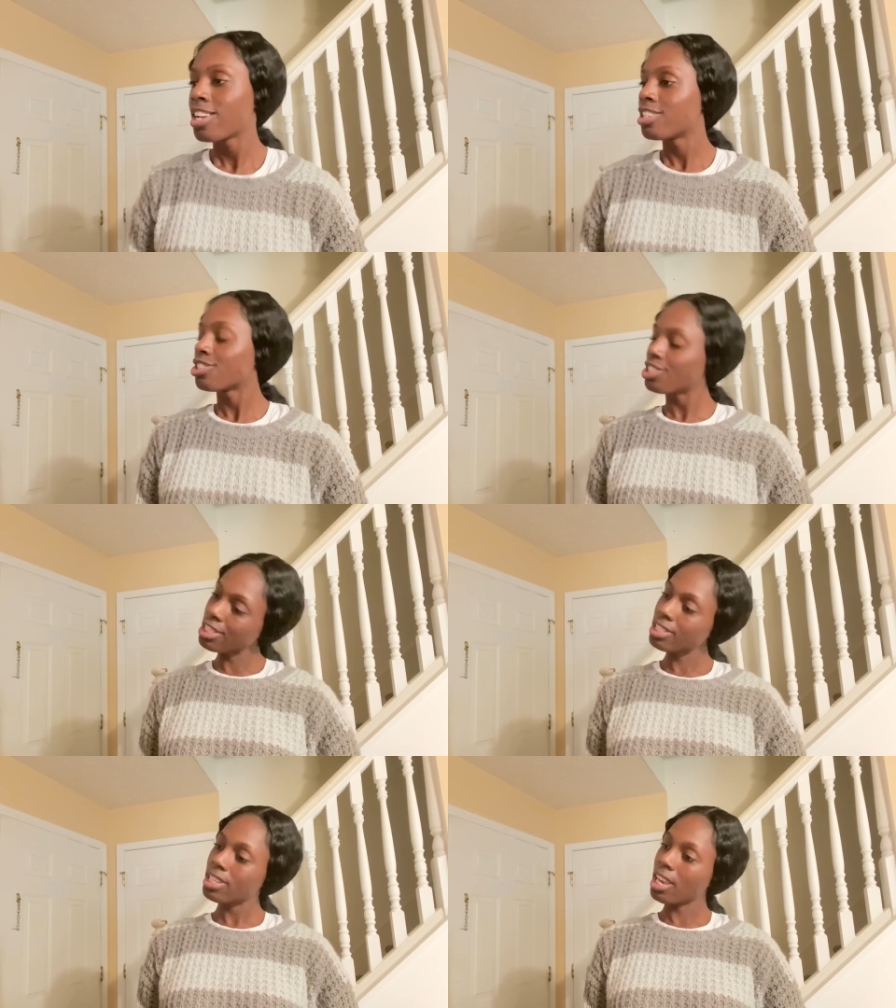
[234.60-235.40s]
She
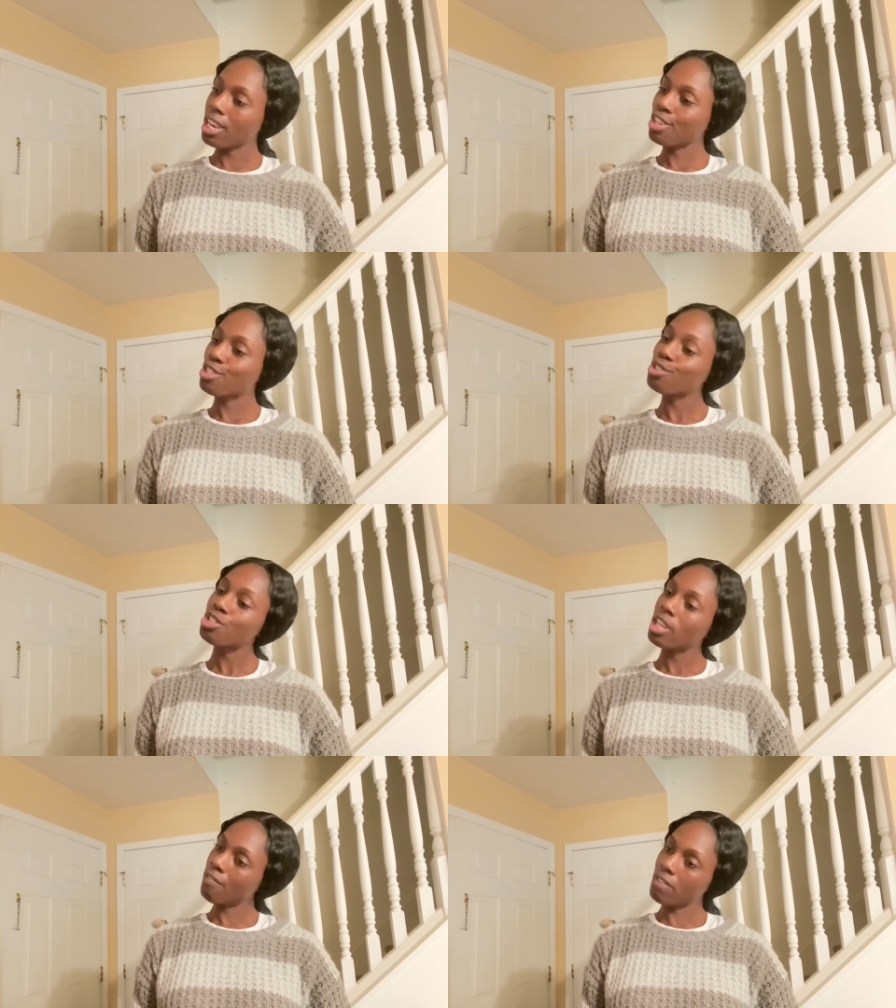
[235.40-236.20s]
said you
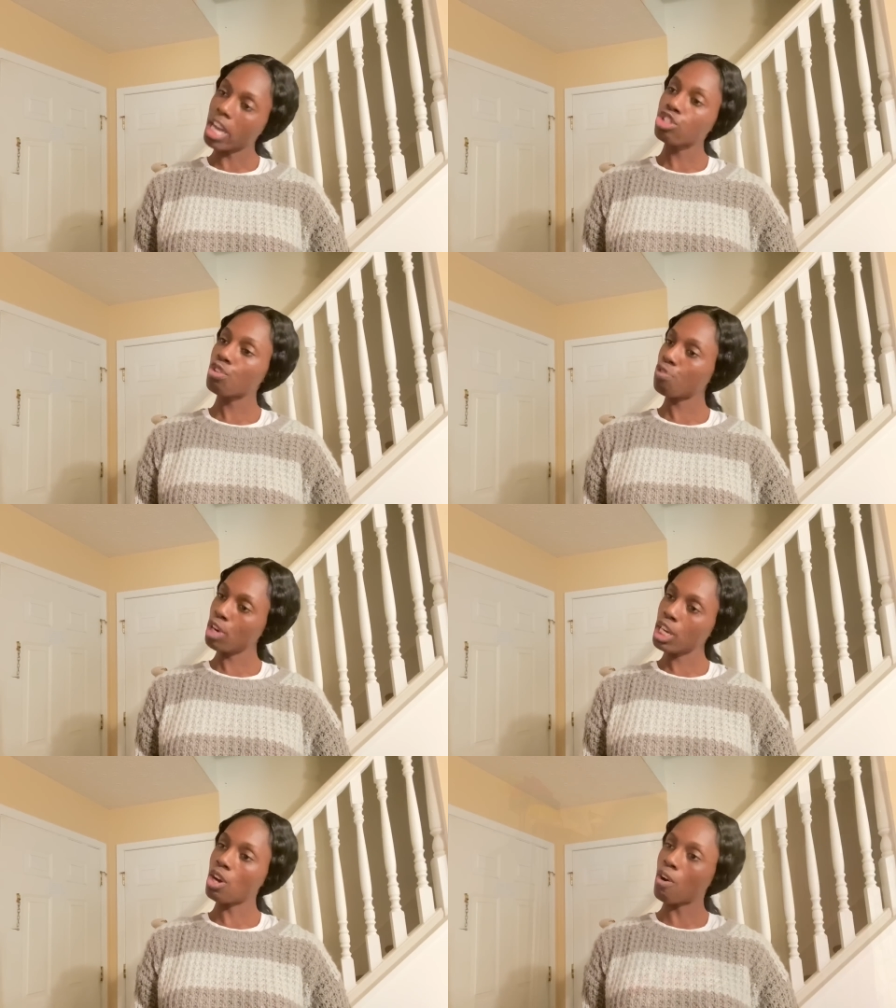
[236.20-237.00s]
should invite your
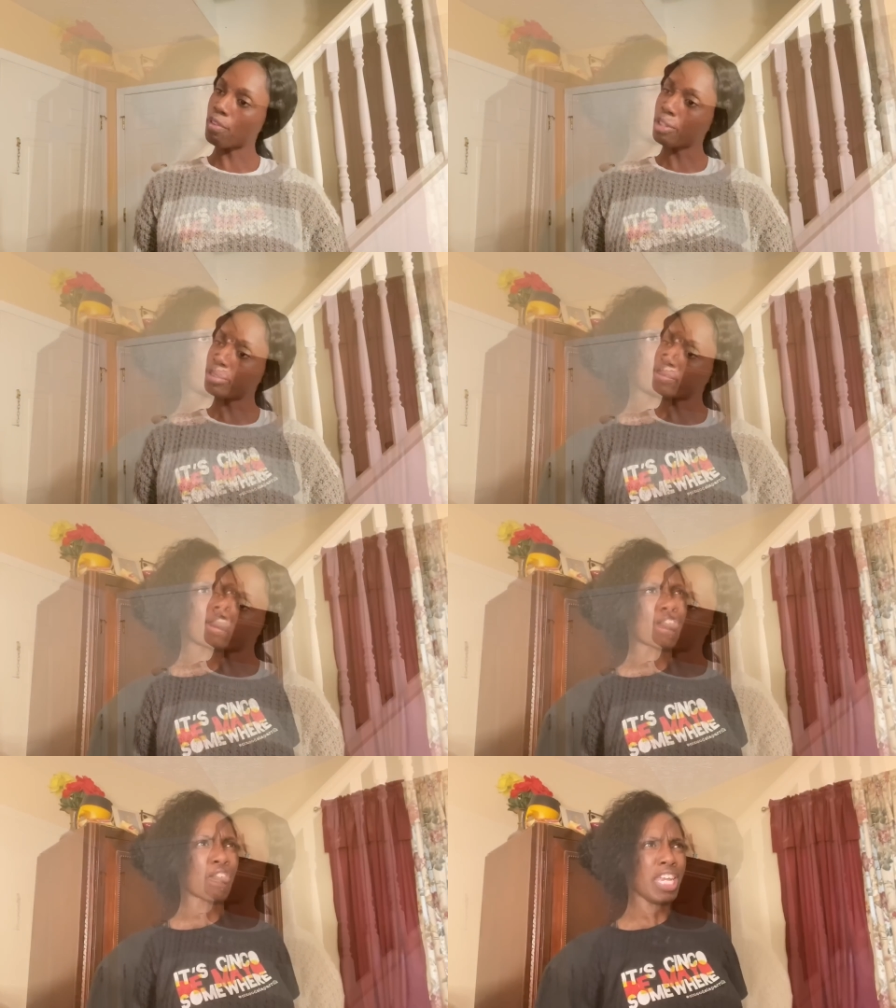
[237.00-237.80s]
friend over.
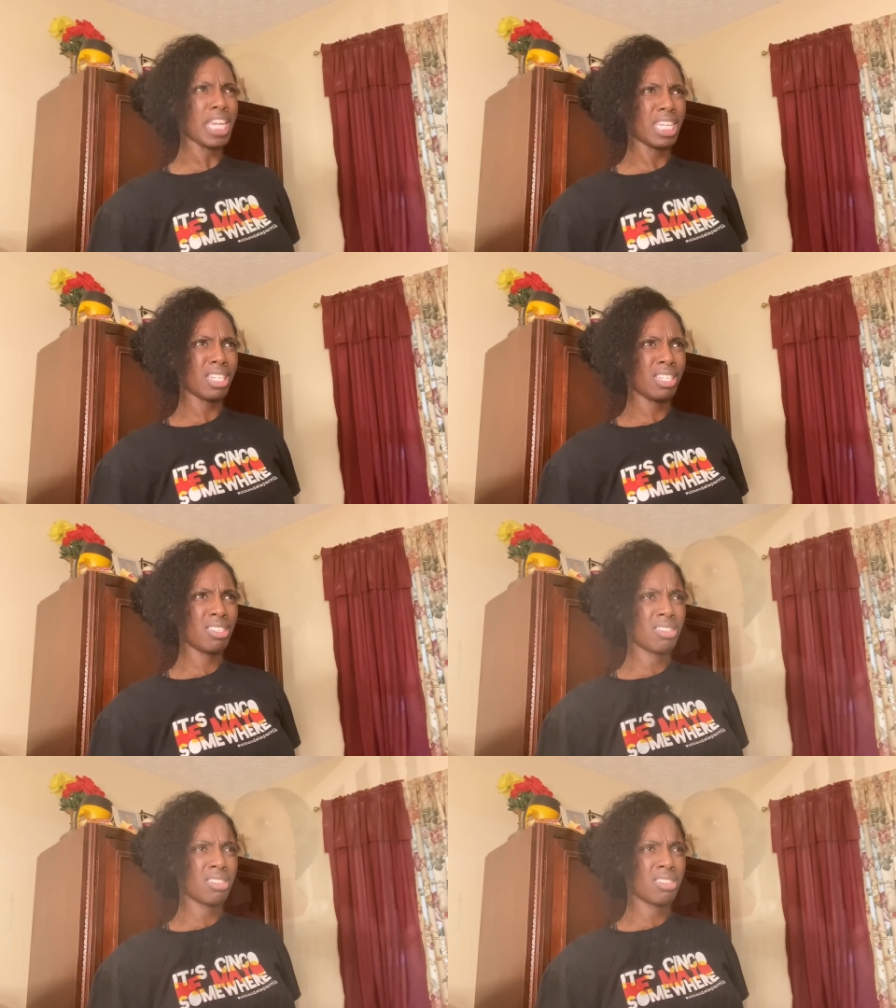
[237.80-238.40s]
Friend?